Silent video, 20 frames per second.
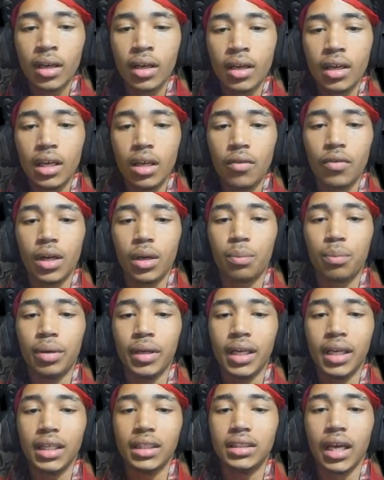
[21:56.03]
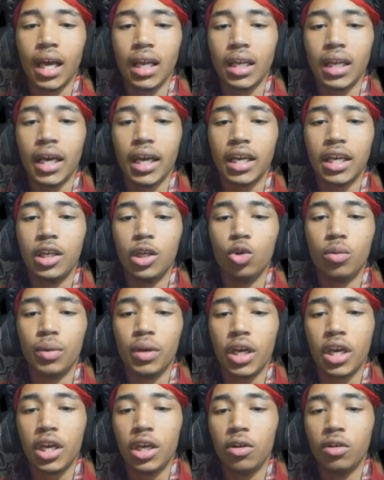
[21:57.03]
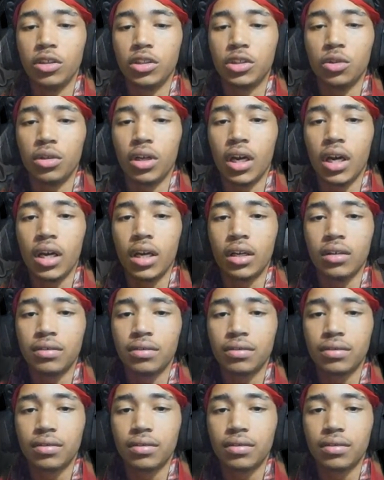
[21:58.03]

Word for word: Even a pissant like you will be cute soon enough.